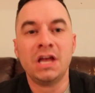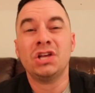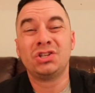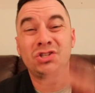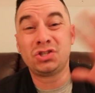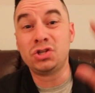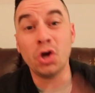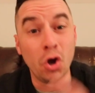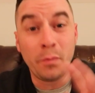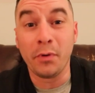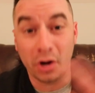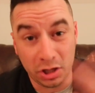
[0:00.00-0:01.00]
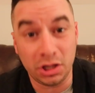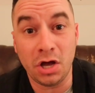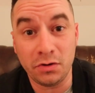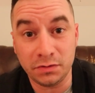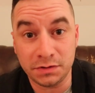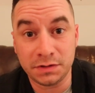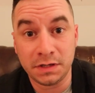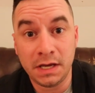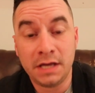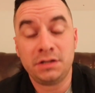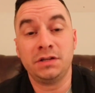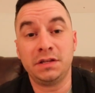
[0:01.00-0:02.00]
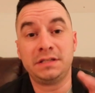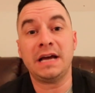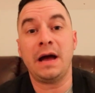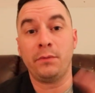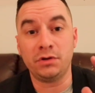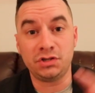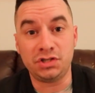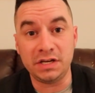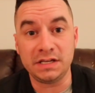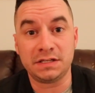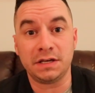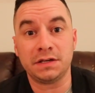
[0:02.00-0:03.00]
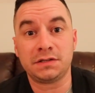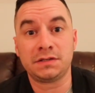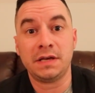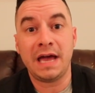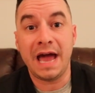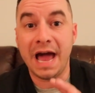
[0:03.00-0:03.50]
super close to the time when Jesus